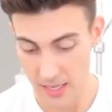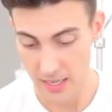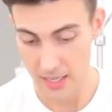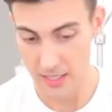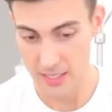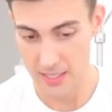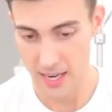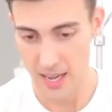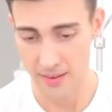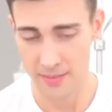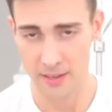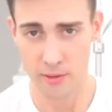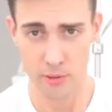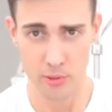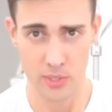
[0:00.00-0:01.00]
It's kind of
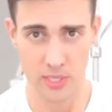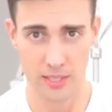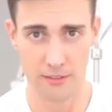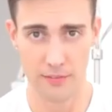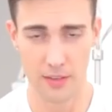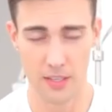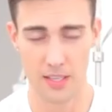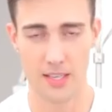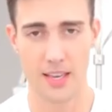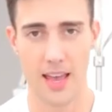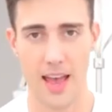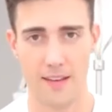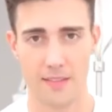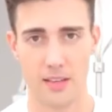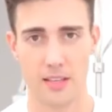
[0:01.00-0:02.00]
an interesting feeling
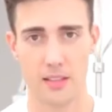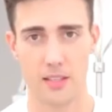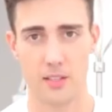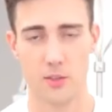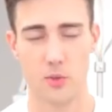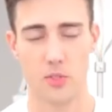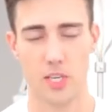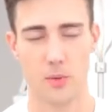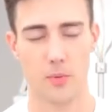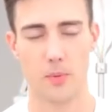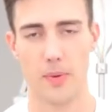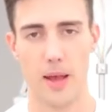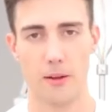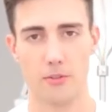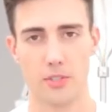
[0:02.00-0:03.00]
having the two separate
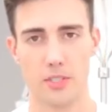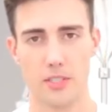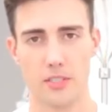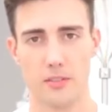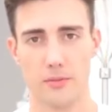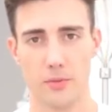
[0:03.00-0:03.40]
pouches